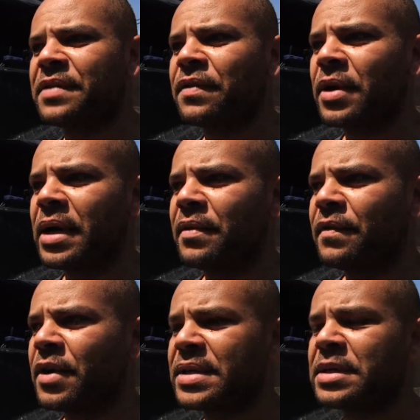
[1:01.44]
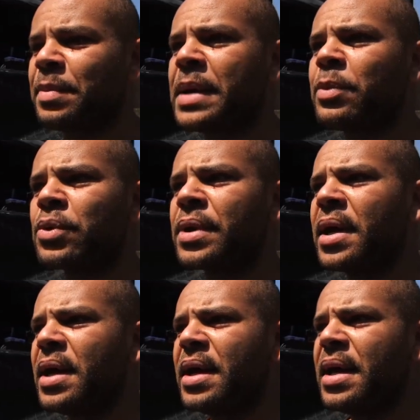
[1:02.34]
did for us as a people. And
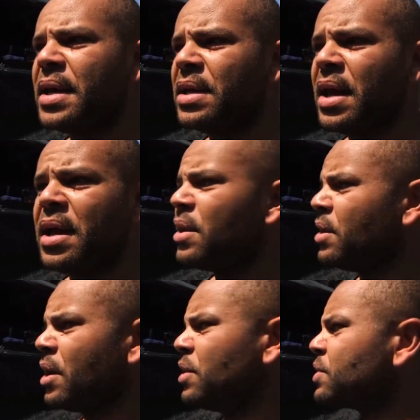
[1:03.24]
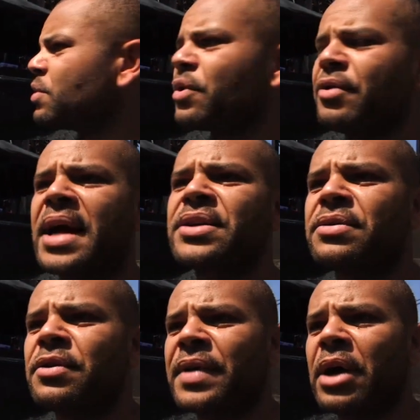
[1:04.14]
you know, you saw the
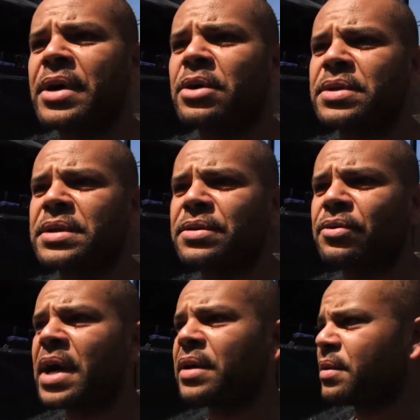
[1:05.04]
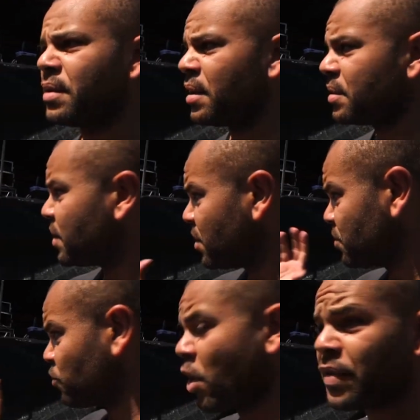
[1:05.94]
reaction of our elders throughout
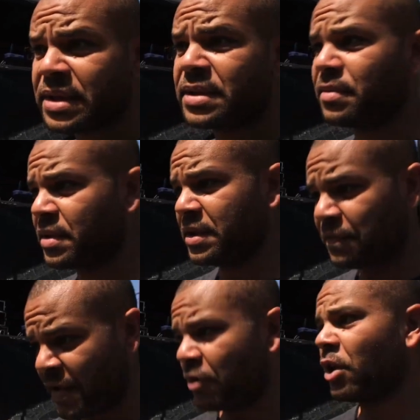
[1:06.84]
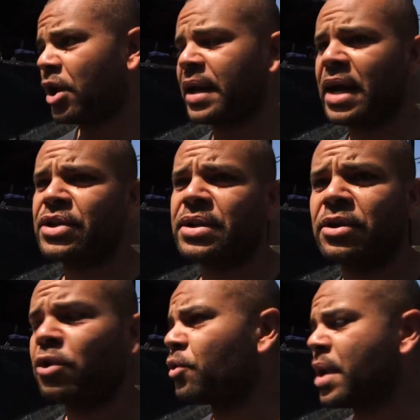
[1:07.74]
right this very location
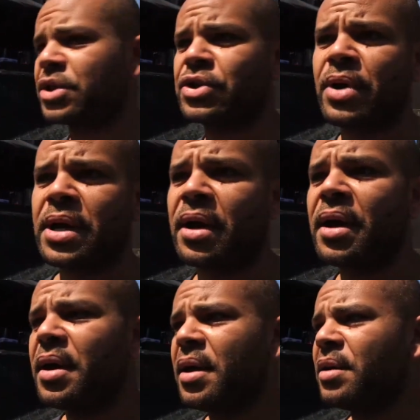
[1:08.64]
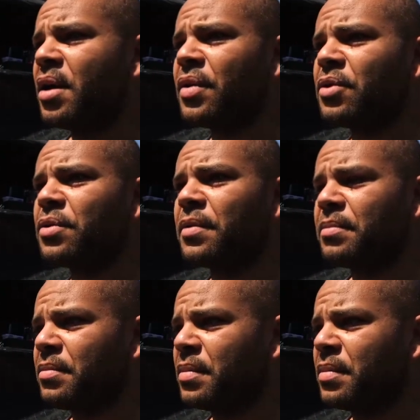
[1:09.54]
and all around Australia. You know, there were